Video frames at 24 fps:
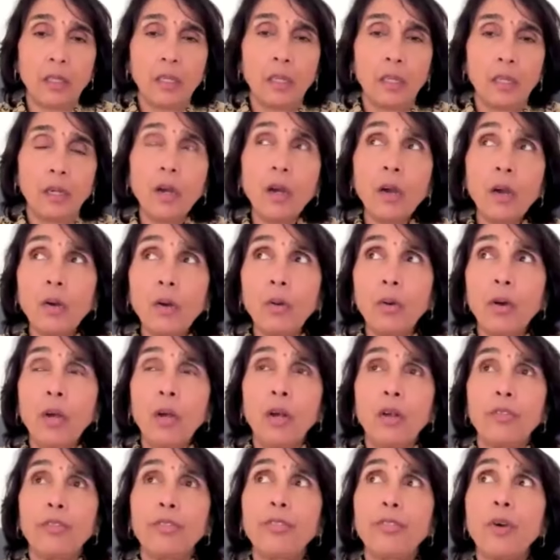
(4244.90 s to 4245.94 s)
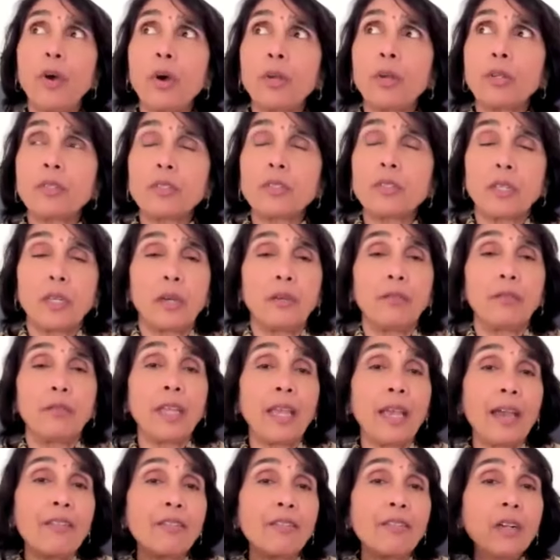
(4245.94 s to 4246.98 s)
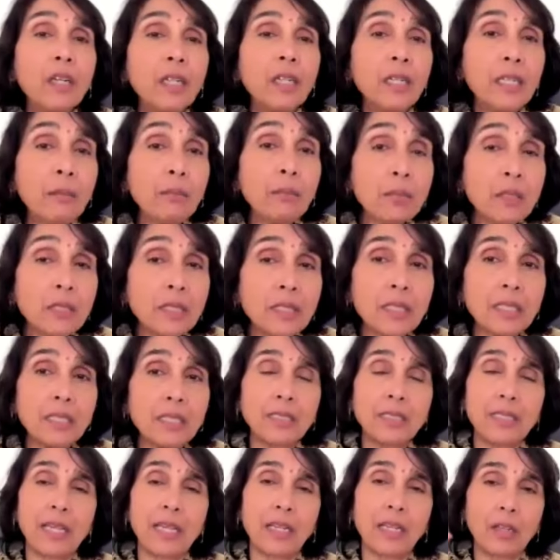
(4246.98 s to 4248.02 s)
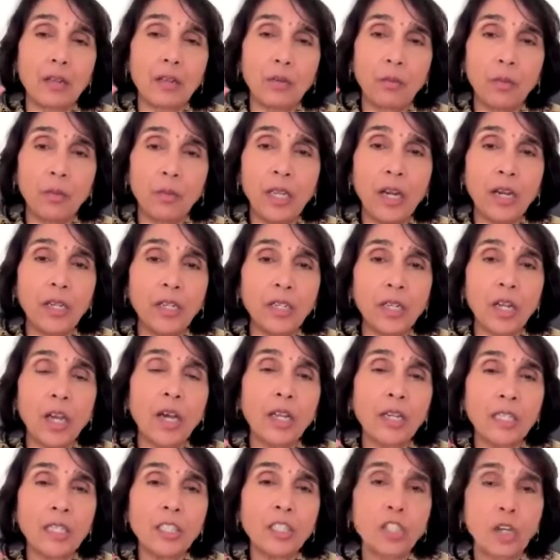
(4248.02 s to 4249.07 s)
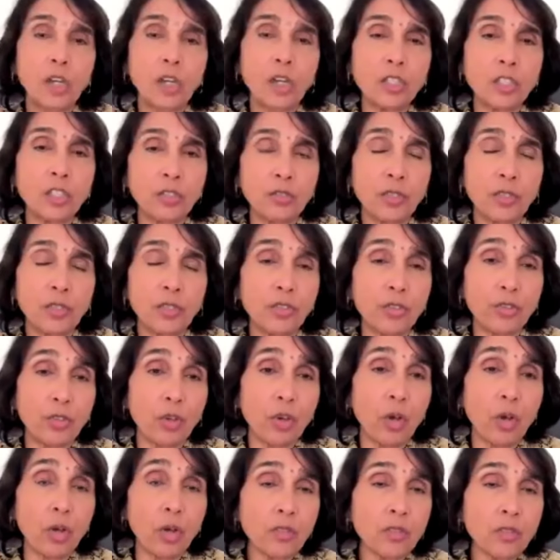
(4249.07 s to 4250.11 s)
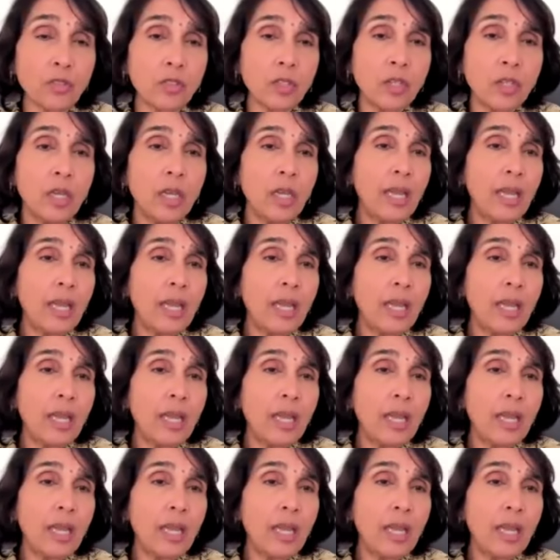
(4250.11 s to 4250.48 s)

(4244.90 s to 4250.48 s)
Oh, thoughts. We have glimpses that we are not in charge of our thoughts